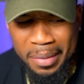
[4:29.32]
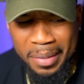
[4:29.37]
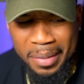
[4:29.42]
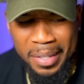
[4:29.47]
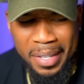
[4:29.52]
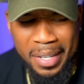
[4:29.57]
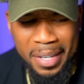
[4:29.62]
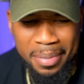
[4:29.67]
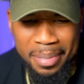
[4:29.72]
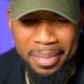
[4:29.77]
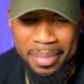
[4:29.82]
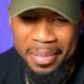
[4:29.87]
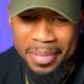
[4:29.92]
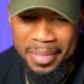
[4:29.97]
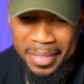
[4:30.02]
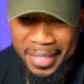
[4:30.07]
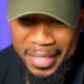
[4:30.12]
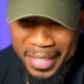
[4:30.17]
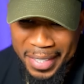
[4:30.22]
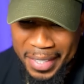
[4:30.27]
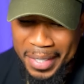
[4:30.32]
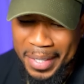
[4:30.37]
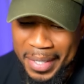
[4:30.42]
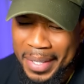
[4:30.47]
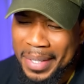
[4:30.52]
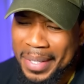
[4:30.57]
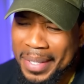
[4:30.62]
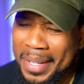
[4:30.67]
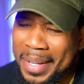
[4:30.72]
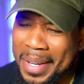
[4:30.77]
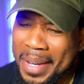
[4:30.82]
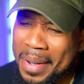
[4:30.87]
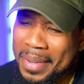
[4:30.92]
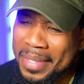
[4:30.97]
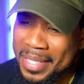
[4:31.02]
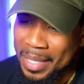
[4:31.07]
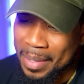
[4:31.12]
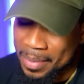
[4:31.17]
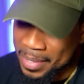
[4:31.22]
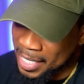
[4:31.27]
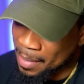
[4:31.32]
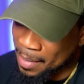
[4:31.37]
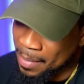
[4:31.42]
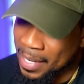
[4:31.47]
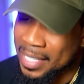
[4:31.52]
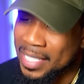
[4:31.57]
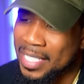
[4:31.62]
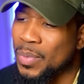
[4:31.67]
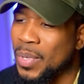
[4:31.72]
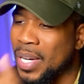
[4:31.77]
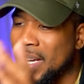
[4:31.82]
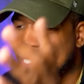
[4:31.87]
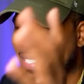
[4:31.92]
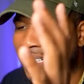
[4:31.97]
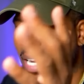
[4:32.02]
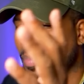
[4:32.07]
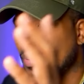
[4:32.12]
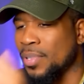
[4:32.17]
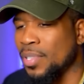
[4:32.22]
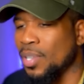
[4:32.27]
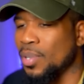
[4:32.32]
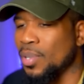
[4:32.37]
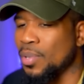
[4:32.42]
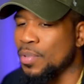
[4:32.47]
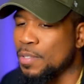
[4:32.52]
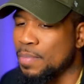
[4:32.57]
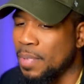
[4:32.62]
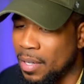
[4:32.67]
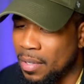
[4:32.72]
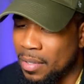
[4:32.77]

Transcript: Yes. I'm talking about. See, we gotta stop on those,